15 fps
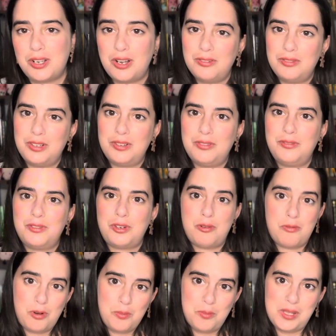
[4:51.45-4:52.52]
cover for a
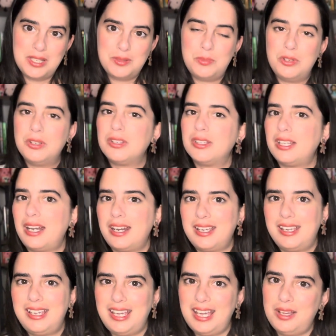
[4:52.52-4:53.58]
romance book that I
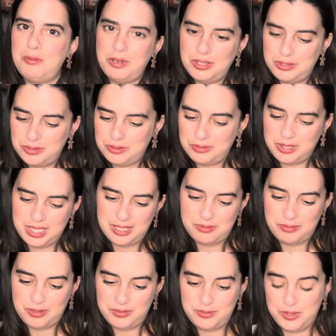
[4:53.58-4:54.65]
can't wait to read
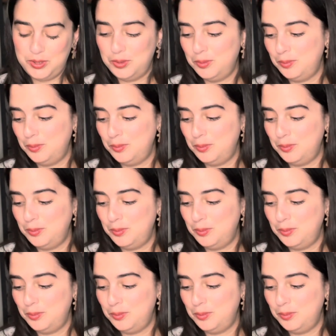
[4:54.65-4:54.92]
and review,